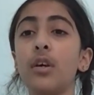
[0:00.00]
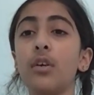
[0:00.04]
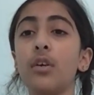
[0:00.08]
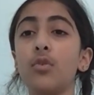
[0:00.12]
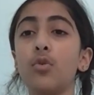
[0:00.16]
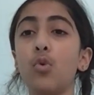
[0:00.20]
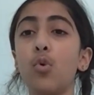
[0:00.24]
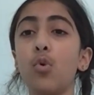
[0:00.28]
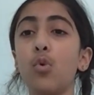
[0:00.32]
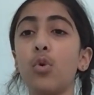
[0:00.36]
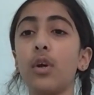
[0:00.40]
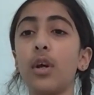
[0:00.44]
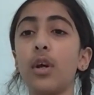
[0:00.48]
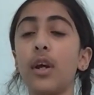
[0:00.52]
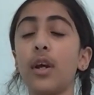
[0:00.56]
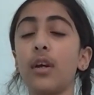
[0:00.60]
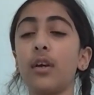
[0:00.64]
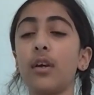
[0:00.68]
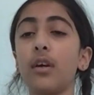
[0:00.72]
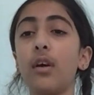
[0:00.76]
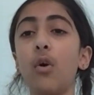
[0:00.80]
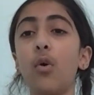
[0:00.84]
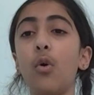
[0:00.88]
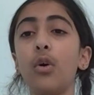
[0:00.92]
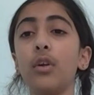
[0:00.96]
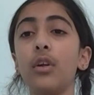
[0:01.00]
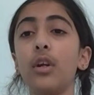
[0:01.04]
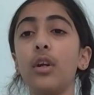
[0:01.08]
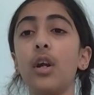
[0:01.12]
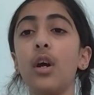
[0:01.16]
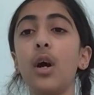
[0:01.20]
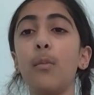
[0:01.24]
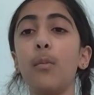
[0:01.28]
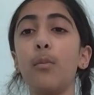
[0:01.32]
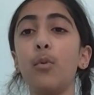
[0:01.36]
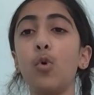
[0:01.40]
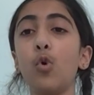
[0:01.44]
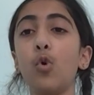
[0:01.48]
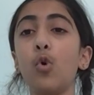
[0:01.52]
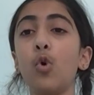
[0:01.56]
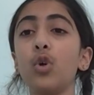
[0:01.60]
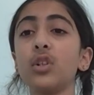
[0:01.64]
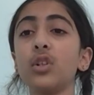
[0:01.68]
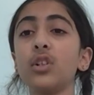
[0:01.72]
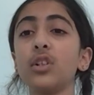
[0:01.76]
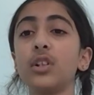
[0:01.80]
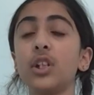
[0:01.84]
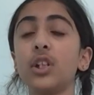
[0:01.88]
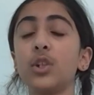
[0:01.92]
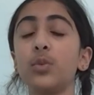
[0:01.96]
talking on a board,
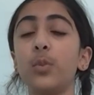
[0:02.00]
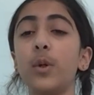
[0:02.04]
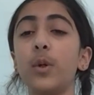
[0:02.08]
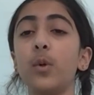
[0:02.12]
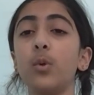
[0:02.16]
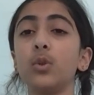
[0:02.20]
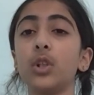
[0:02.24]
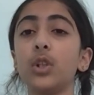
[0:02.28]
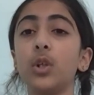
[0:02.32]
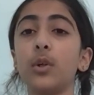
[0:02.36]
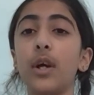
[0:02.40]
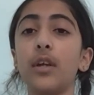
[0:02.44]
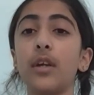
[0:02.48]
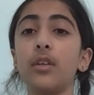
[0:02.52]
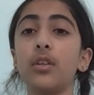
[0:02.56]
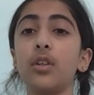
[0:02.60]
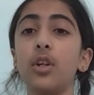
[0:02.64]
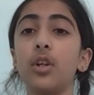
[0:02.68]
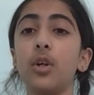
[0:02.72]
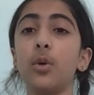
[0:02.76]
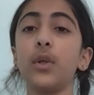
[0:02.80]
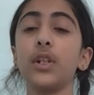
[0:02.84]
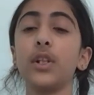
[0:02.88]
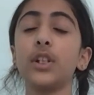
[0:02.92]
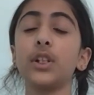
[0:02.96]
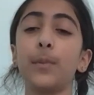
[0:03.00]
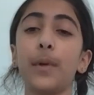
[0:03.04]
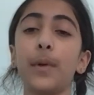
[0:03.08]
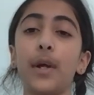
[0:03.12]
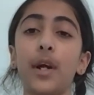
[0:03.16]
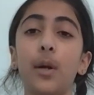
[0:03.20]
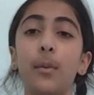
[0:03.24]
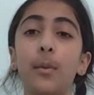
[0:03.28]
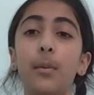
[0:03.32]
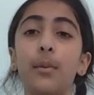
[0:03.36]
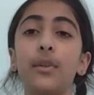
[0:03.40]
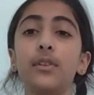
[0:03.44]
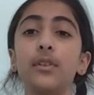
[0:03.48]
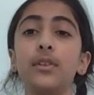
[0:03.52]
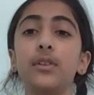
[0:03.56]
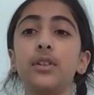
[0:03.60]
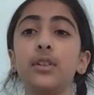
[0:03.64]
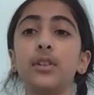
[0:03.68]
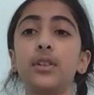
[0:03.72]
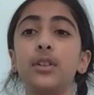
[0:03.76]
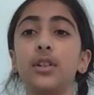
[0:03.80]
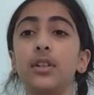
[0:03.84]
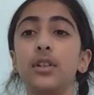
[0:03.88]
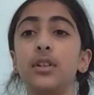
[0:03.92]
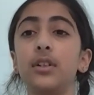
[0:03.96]
because we also get to do
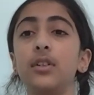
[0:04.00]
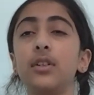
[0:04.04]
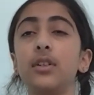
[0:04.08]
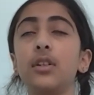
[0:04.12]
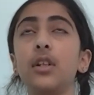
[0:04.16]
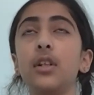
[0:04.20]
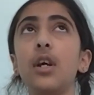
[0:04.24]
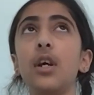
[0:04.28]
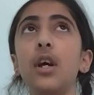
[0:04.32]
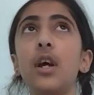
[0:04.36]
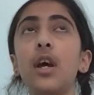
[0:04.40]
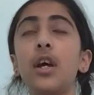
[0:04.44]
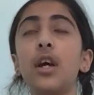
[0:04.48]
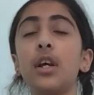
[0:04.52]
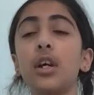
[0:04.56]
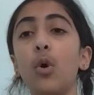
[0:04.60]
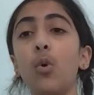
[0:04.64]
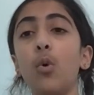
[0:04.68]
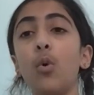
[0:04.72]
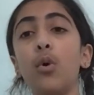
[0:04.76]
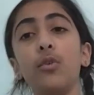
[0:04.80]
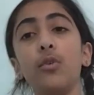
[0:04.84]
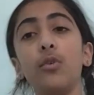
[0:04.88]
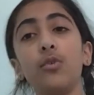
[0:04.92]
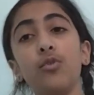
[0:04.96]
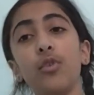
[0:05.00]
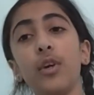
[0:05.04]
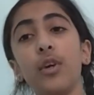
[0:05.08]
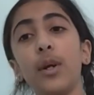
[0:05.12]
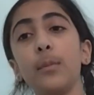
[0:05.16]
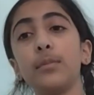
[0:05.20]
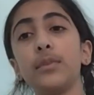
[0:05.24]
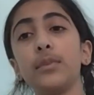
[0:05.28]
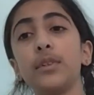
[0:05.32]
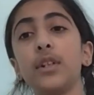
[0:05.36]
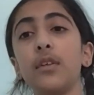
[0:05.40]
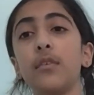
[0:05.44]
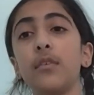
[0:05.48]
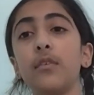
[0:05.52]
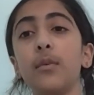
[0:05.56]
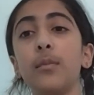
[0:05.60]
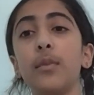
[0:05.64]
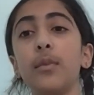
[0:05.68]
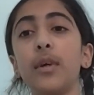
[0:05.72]
experiments and go on trips to different